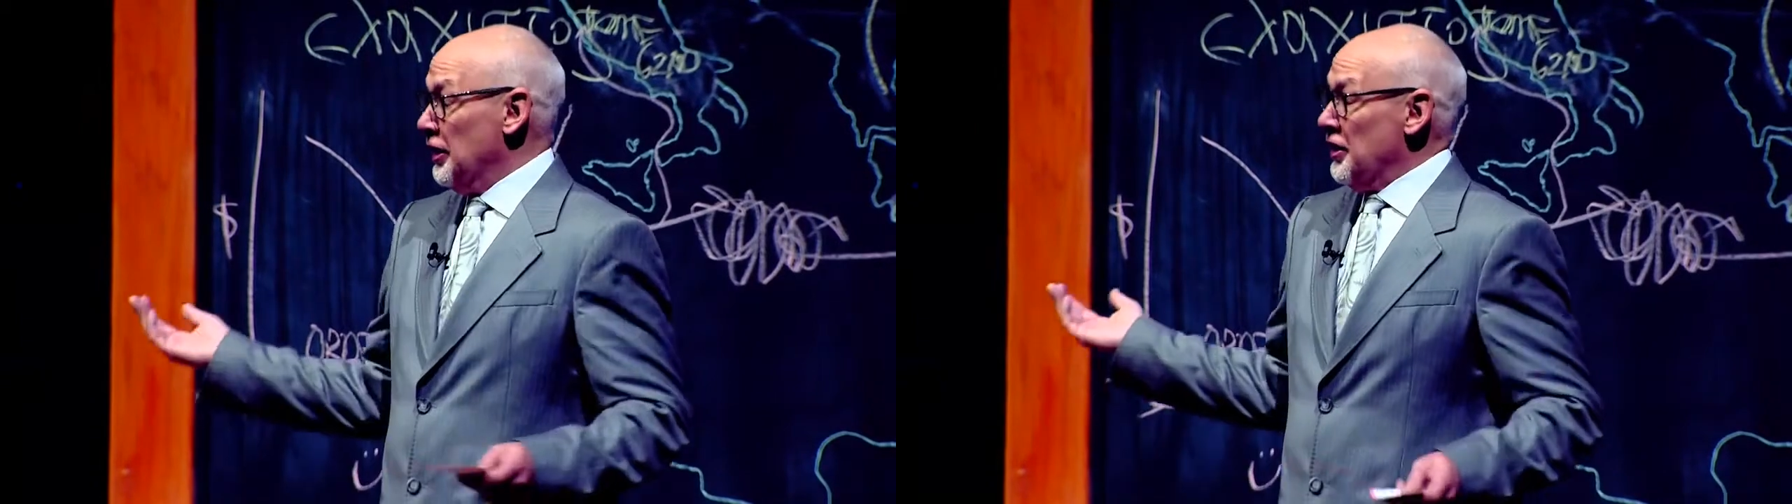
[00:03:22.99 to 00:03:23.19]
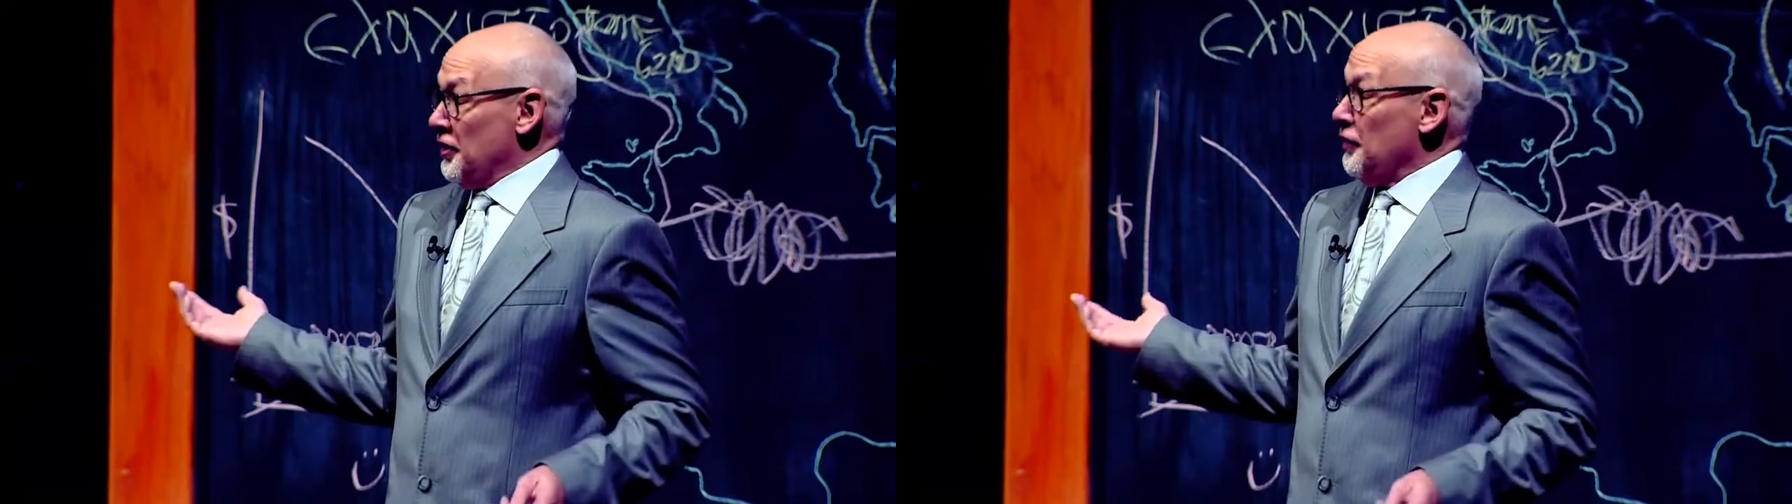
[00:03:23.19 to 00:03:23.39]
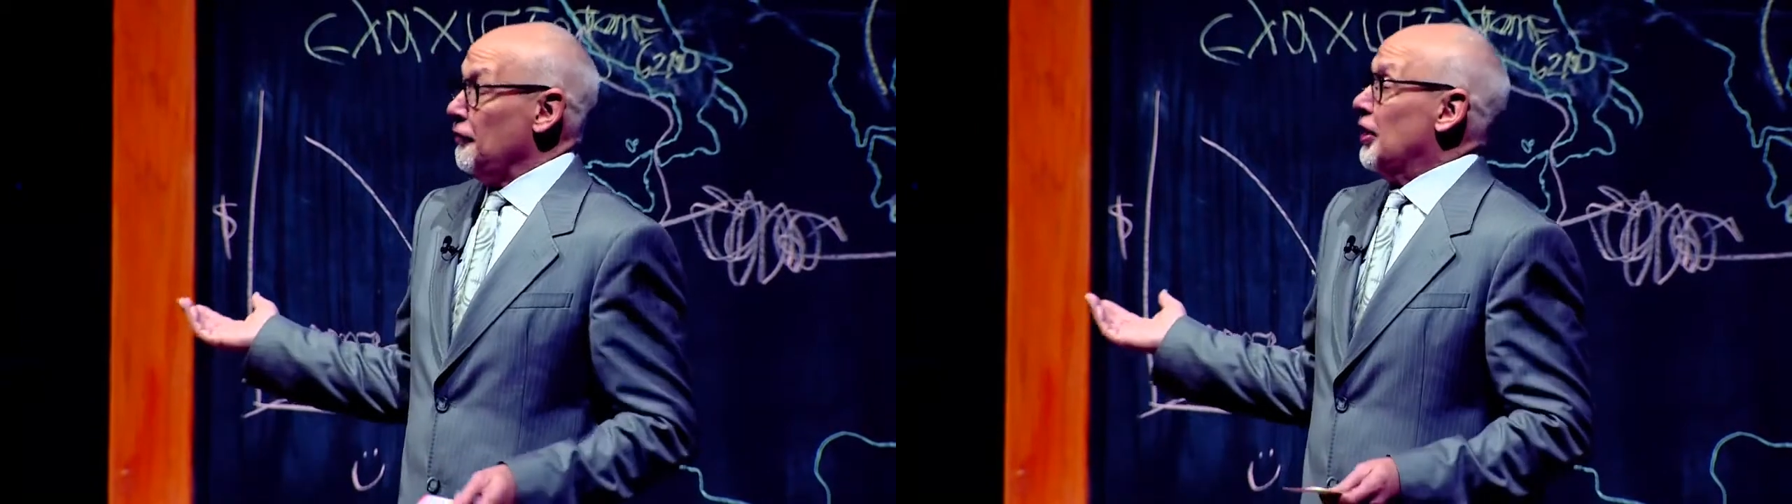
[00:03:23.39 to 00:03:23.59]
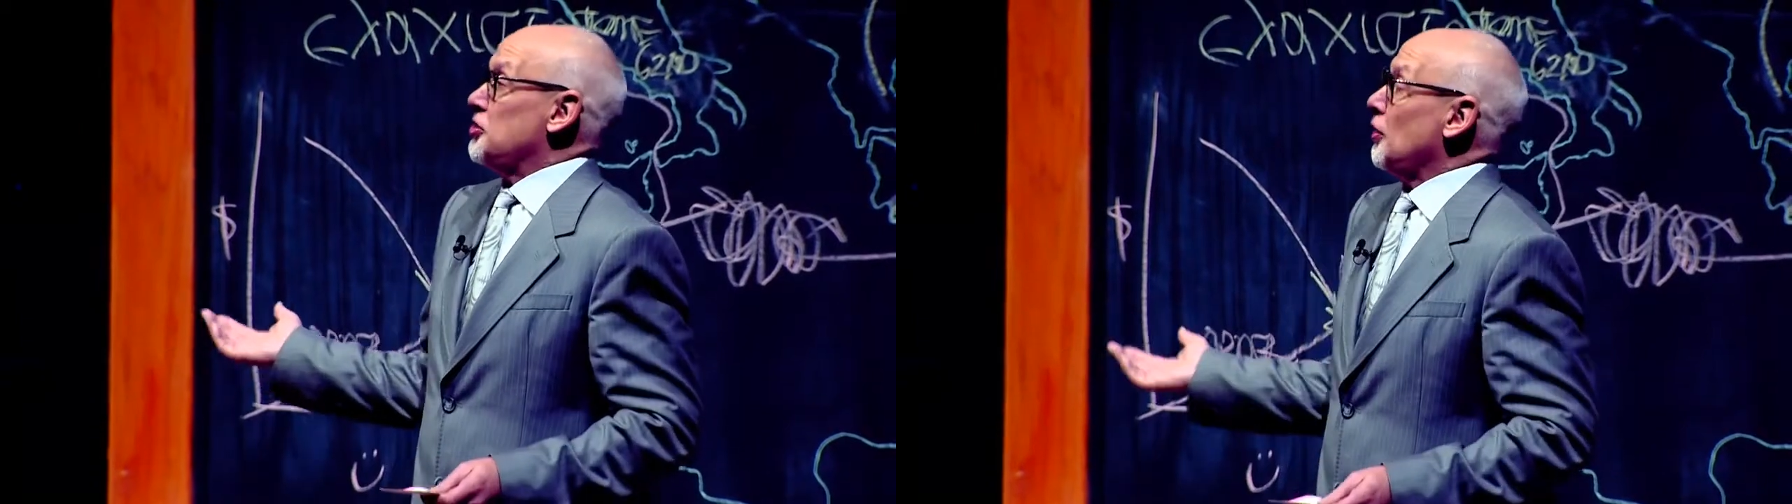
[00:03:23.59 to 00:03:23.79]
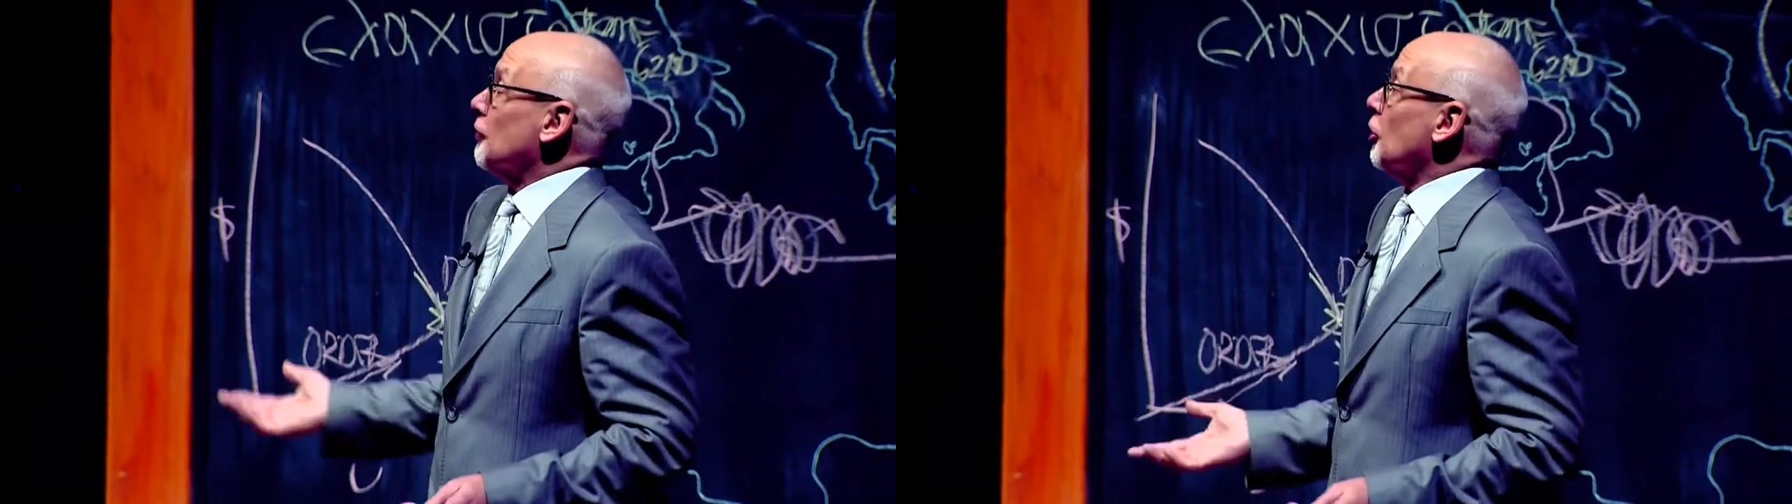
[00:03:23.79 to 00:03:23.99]
The
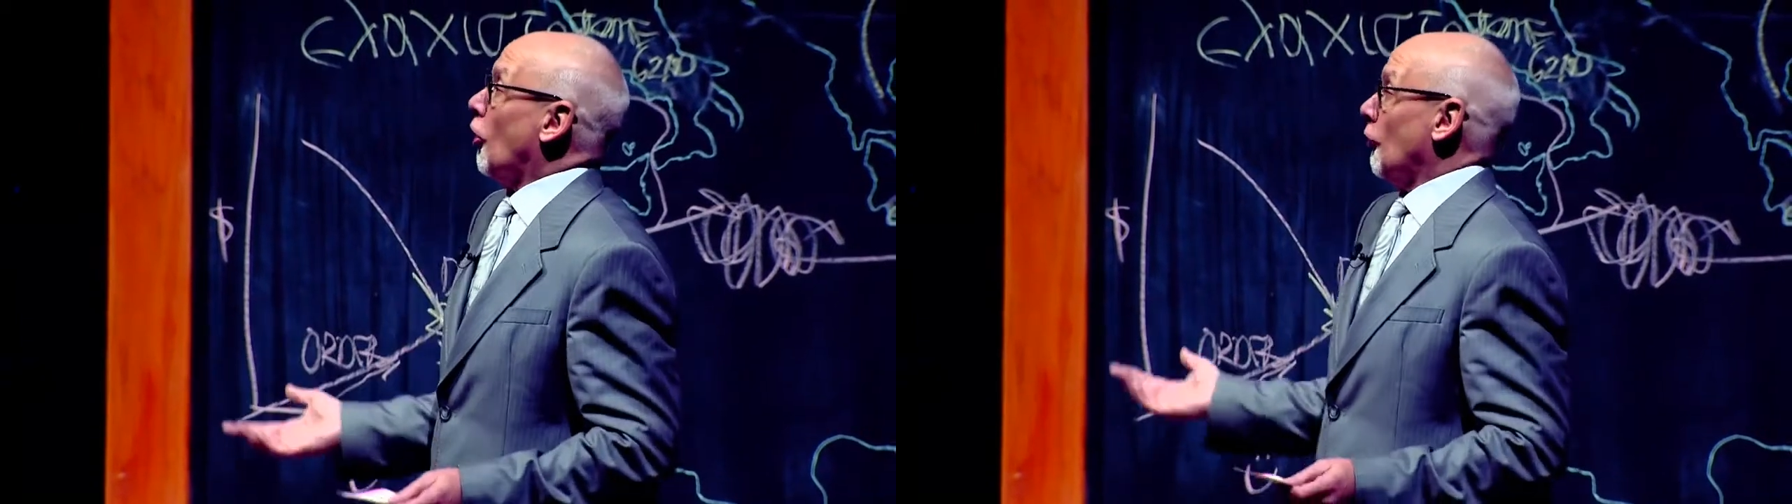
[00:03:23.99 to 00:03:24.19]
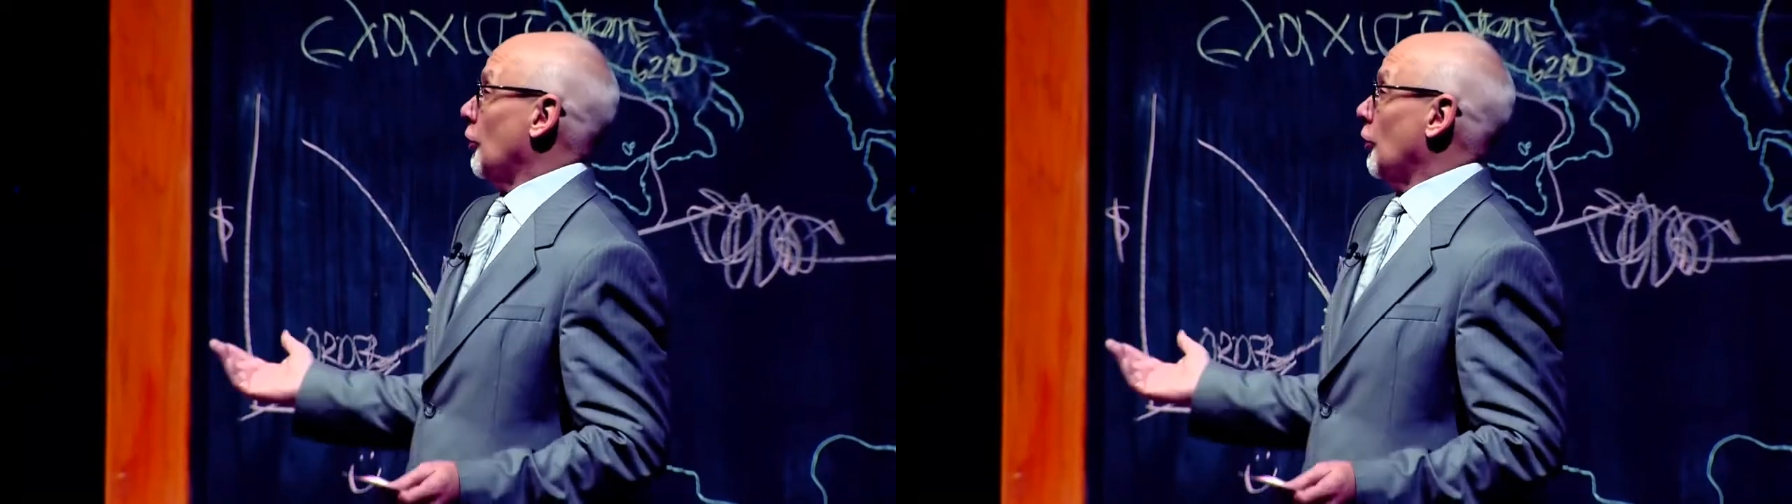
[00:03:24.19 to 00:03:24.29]
invention of the car